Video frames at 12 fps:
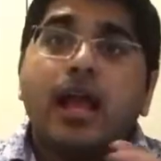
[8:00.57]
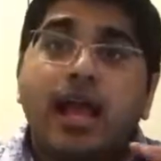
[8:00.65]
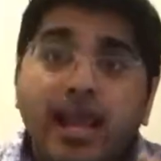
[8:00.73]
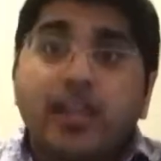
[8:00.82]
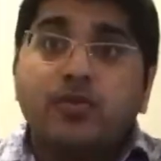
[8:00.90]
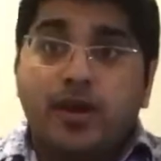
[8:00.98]

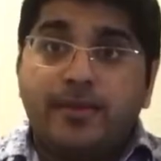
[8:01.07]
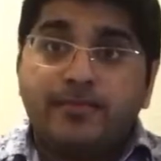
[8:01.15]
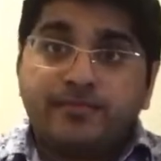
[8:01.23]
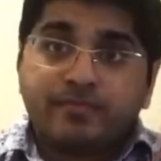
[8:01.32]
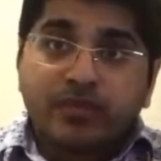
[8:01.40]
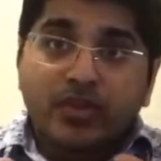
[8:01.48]
Anyway,
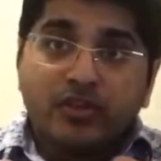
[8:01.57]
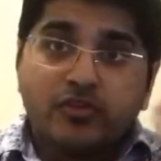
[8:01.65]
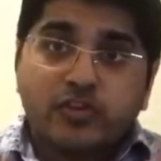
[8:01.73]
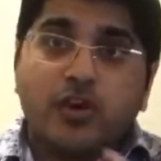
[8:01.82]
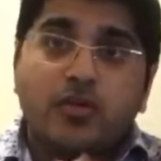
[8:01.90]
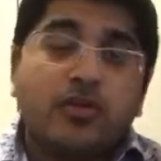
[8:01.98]

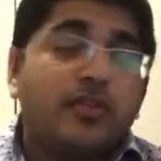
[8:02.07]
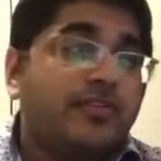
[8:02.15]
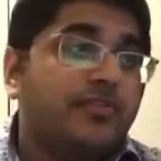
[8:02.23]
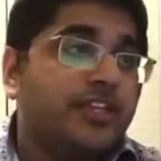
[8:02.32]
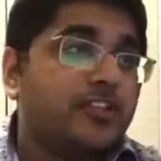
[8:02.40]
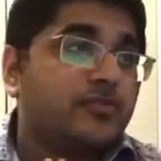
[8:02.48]
so
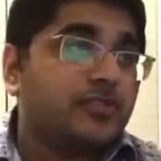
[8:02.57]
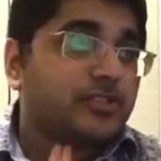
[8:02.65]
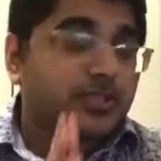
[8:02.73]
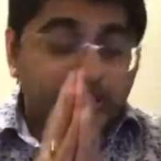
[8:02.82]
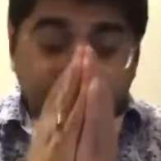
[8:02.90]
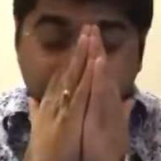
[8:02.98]
this
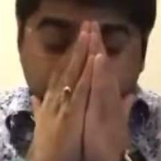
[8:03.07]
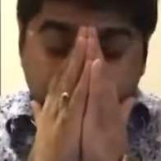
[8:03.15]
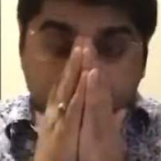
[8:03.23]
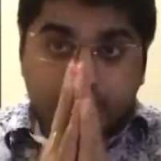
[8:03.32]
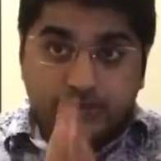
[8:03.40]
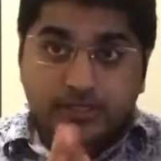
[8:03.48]
was
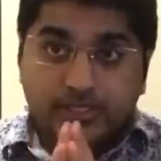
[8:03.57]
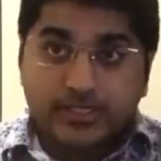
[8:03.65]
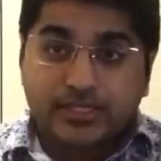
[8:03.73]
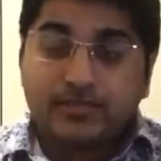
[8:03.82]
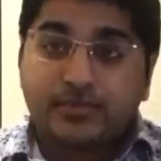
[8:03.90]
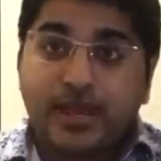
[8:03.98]
a
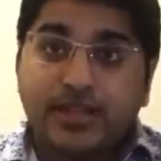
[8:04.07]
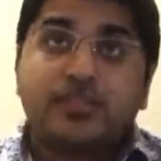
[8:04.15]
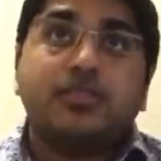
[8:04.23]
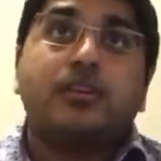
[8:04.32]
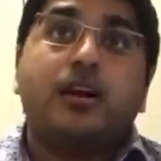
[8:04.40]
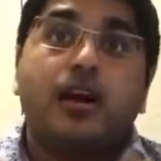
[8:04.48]
decent
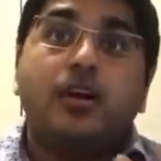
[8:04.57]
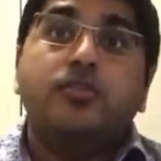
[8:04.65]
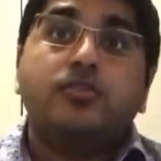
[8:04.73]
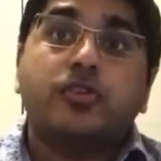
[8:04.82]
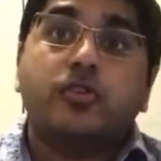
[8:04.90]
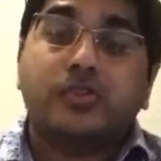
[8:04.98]
match.
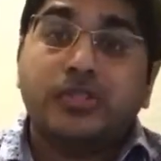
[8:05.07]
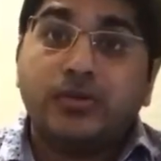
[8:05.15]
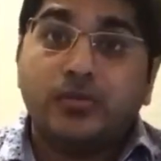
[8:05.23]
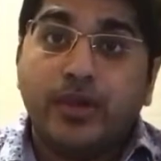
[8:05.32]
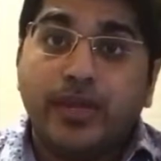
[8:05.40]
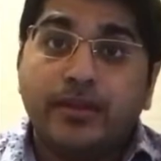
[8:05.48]
Usos did
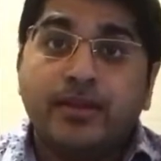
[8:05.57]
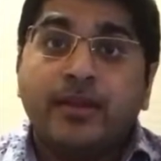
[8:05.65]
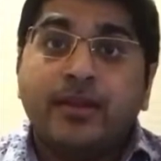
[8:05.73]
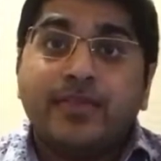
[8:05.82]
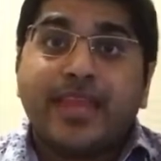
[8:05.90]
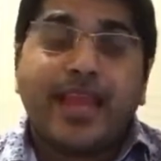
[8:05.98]
win,
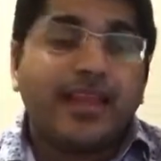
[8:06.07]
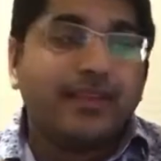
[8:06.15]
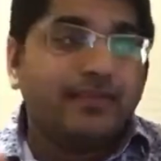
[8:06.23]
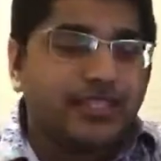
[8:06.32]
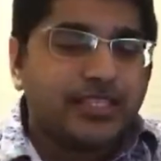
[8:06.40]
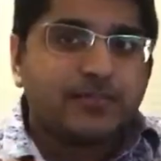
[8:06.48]
and
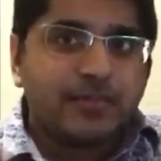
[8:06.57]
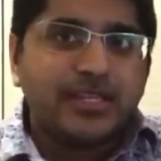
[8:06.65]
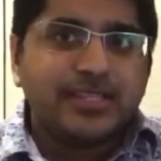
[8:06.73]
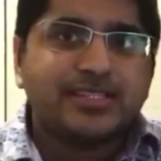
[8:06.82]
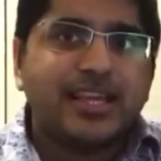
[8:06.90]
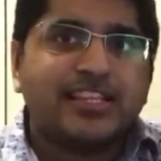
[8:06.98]
this
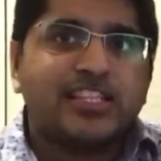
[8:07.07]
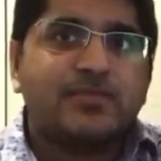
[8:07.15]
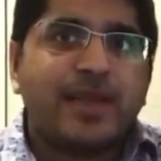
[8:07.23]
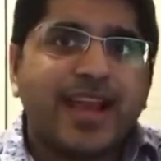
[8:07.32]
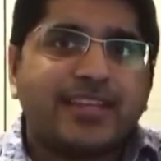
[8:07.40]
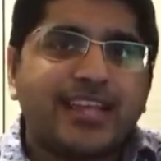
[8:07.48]
means that
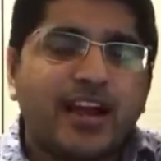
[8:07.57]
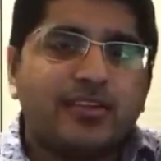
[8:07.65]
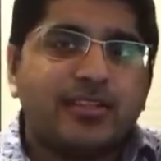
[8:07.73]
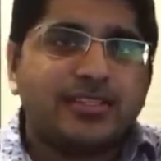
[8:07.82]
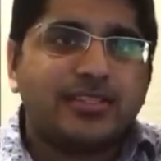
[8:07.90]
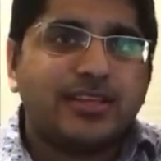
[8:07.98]
SmackDown
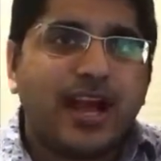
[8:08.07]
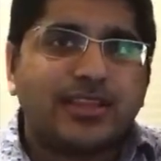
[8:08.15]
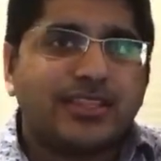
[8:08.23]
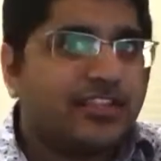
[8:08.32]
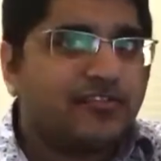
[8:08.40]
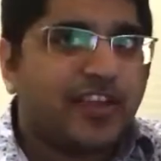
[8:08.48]
has got
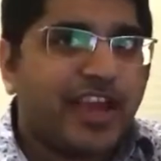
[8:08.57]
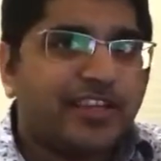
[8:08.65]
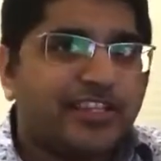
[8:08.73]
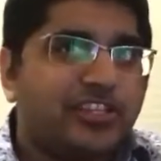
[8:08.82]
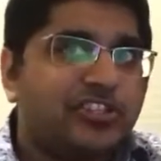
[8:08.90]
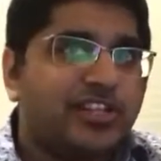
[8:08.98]
the
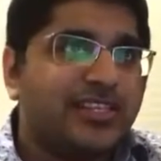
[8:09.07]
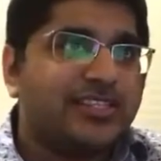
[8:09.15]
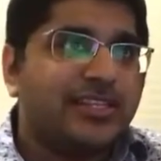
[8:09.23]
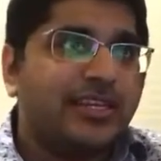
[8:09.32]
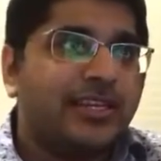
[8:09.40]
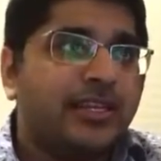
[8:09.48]
advantage, doesn't
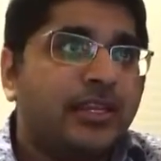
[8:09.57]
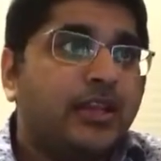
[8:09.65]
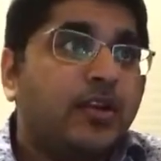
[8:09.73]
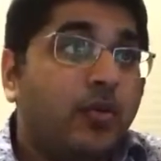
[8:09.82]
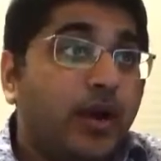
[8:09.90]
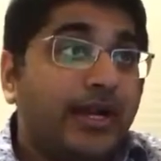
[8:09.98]
it?
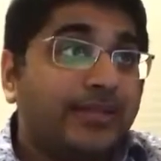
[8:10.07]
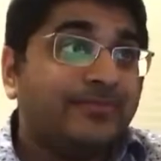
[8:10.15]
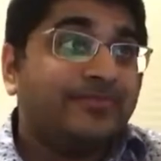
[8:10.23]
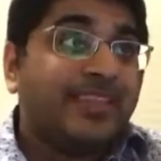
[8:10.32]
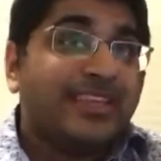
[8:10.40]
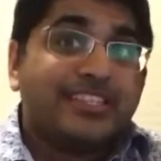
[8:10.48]
Well,
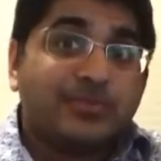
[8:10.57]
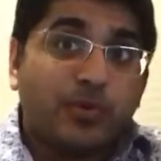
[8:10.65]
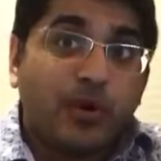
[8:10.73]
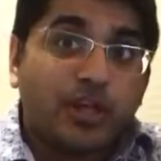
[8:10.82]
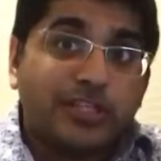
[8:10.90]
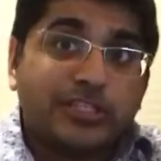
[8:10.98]

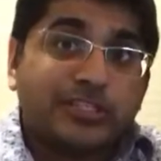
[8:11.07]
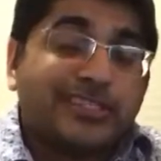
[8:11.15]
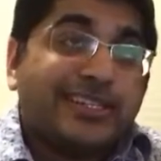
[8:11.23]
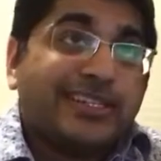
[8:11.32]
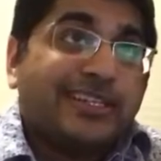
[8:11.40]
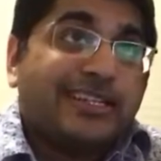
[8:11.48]
spoiler,
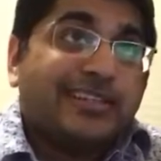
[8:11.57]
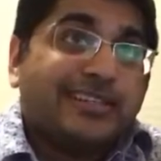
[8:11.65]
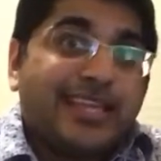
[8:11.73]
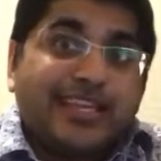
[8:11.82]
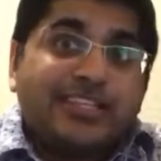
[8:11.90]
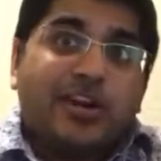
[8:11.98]

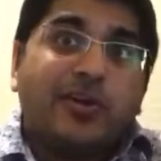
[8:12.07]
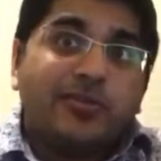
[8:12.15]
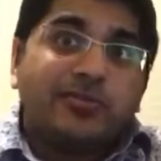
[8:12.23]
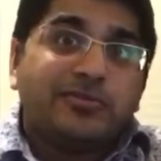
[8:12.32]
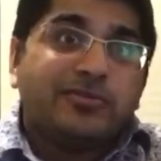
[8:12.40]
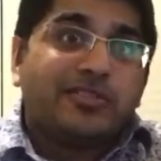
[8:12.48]
they
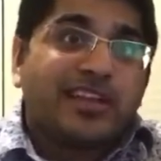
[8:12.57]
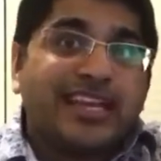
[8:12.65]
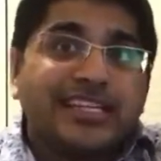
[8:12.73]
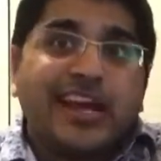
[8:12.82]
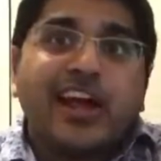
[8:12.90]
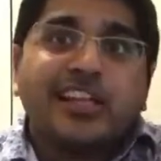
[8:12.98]
don't
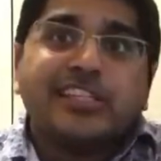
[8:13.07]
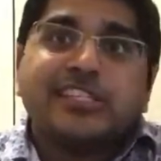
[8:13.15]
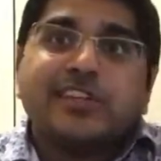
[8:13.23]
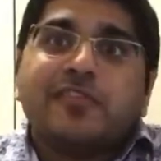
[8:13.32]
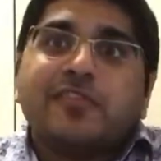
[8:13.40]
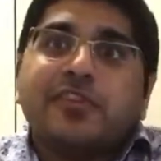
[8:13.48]
acknowledge
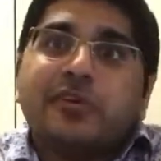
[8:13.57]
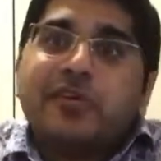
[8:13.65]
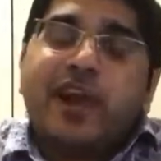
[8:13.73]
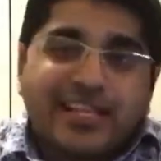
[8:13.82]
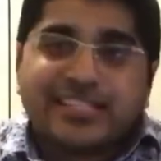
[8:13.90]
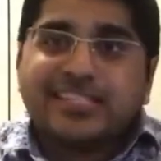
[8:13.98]
it for the
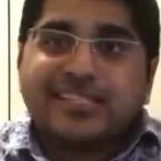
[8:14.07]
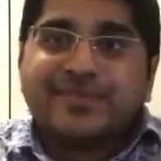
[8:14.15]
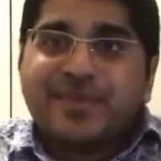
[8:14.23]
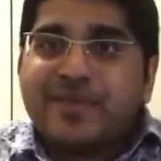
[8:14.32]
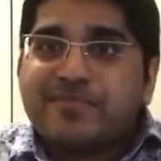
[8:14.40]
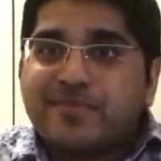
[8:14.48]
rest of the
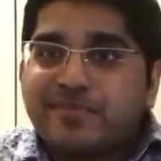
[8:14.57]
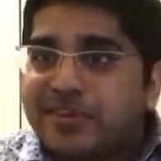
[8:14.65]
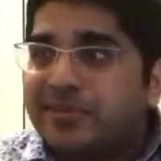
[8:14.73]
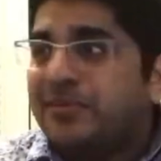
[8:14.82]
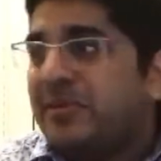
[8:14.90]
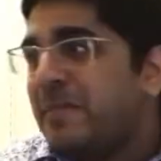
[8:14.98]

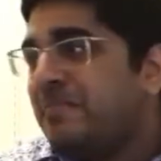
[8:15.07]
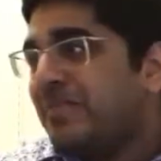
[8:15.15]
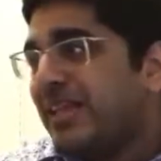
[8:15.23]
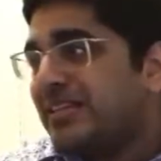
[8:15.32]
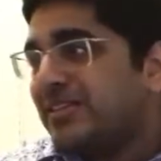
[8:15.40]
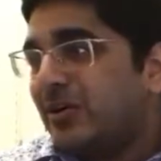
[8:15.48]
pay-per-view.
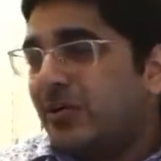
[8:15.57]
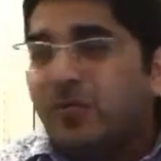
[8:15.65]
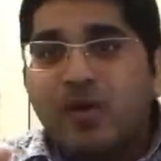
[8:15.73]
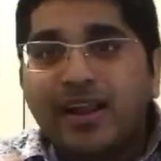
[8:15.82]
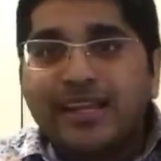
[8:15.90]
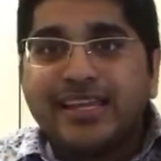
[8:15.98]
So
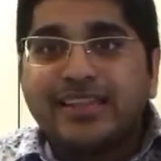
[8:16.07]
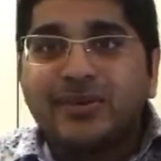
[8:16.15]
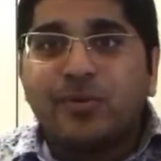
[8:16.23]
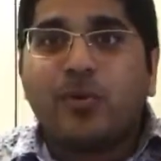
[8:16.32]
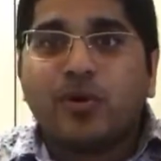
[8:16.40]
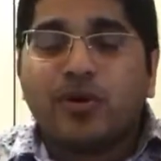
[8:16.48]
what in the
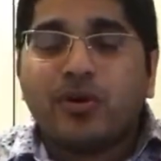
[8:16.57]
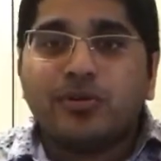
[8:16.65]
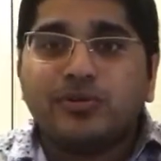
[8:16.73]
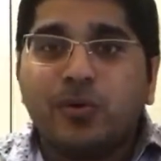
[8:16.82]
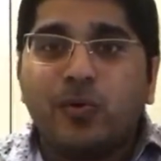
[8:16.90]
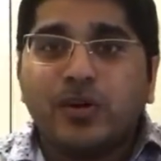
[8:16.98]

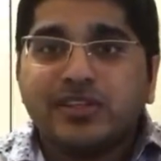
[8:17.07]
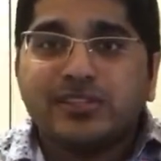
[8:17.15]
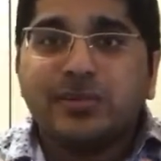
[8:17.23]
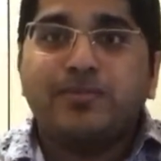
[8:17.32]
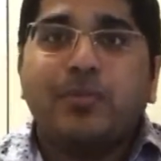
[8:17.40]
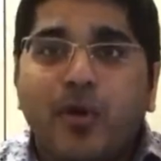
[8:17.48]
world was
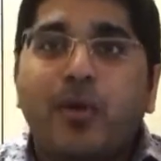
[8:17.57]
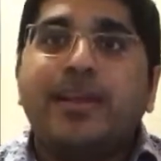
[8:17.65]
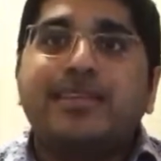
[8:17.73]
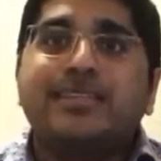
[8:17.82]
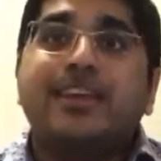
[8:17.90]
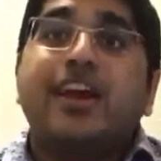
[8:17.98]
the
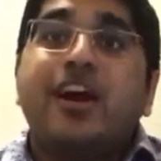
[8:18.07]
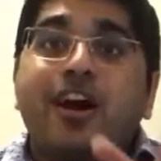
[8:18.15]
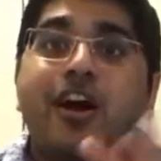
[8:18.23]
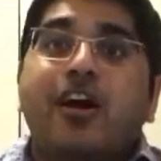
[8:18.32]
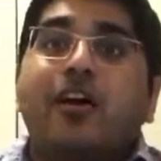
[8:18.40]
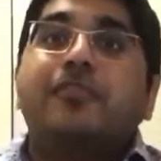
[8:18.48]
point
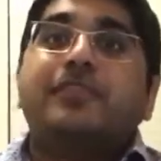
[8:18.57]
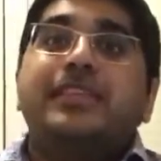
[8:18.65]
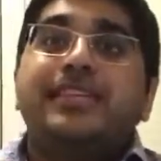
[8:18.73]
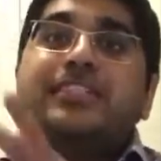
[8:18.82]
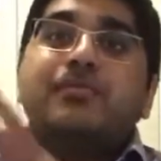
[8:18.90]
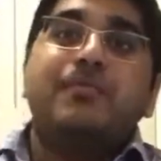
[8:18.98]
of
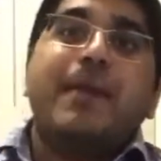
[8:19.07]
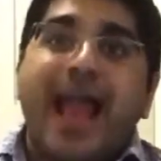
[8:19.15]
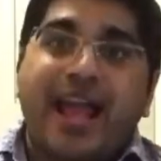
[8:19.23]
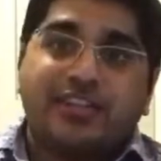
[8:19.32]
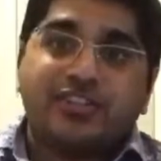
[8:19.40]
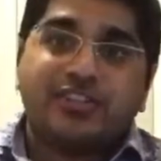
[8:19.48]
this
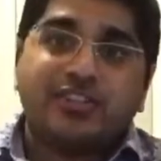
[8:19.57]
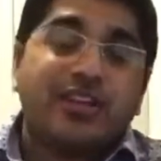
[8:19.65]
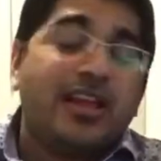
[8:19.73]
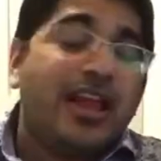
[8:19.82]
match?